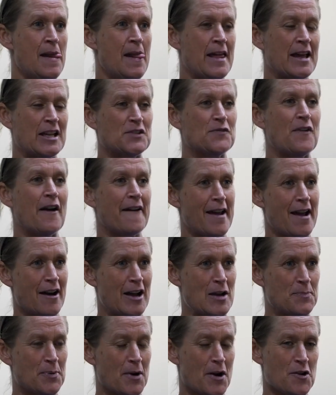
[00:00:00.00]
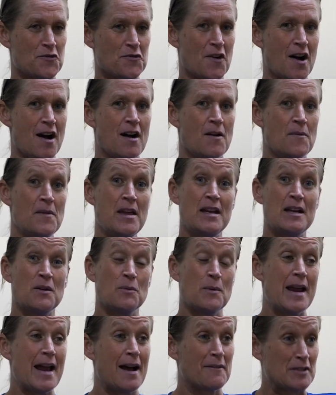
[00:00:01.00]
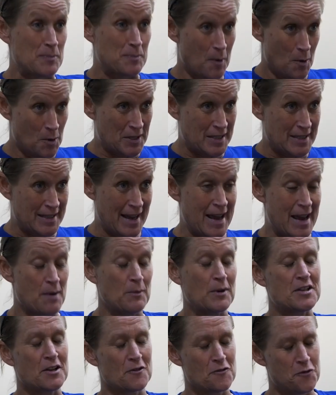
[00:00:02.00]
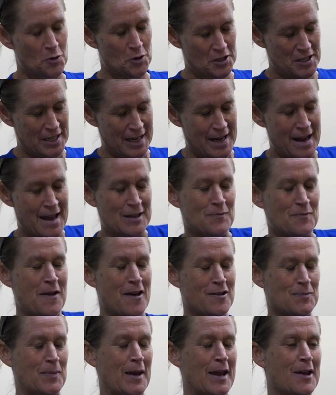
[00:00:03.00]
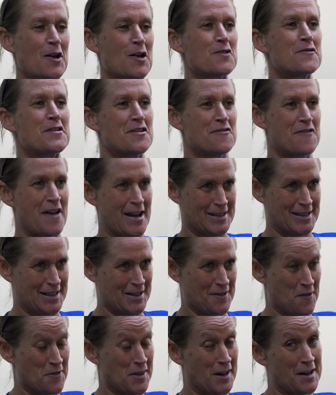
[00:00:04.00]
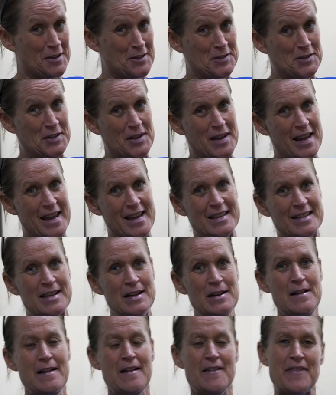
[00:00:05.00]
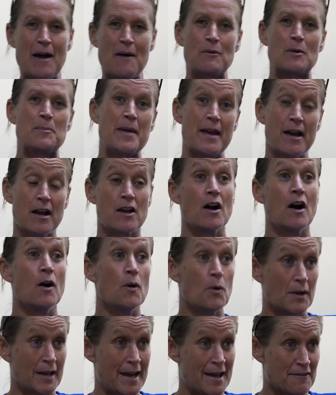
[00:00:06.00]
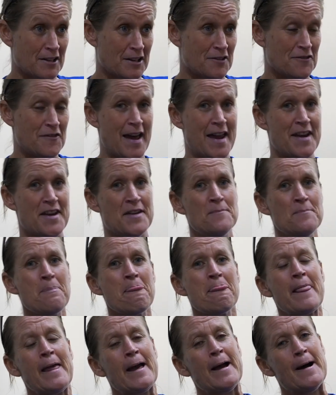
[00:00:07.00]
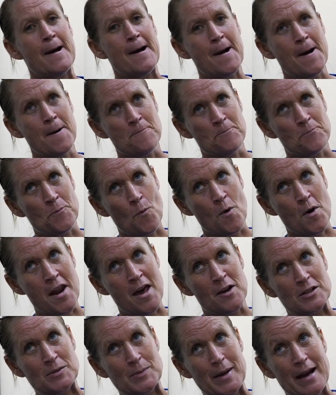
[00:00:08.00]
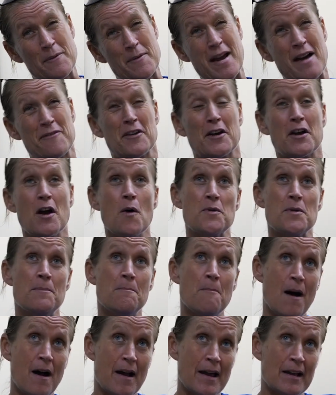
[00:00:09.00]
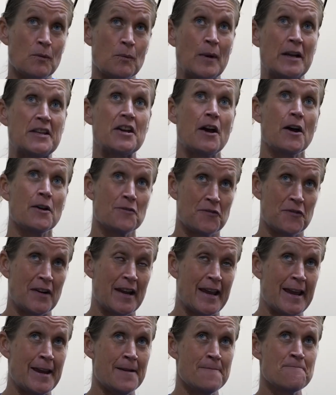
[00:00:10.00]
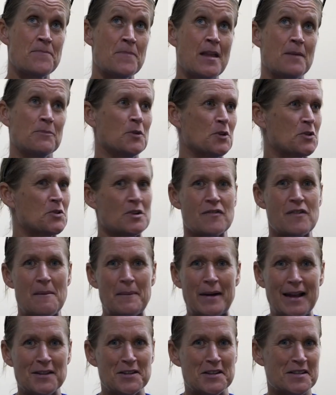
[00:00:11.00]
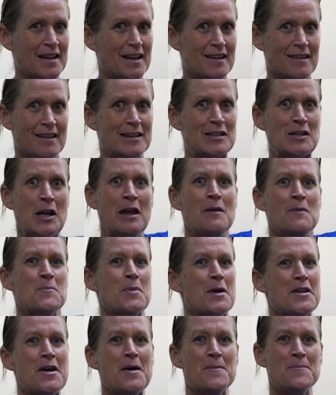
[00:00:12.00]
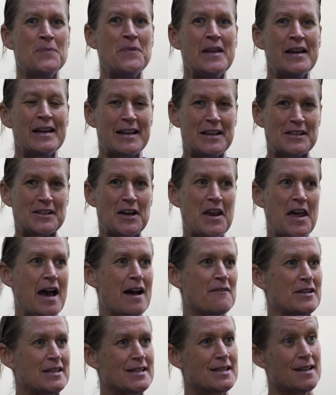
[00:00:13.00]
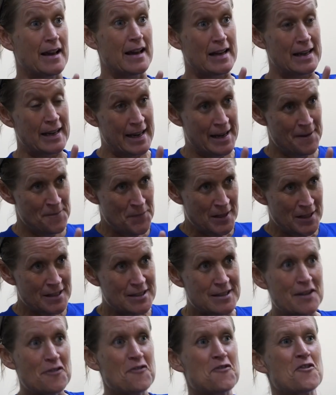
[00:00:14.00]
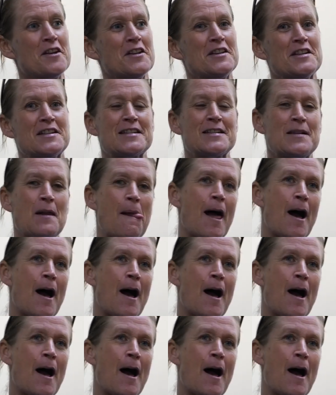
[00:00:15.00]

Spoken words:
it's very high profile. We have Sports Day, which unfortunately has been COVID affected over the last 2 years. Mm. That would be a gold level event. What else do we have? We have the Golden Mile, which hopefully, I'm not sure if I'm allowed to say this, but is going to have a slightly different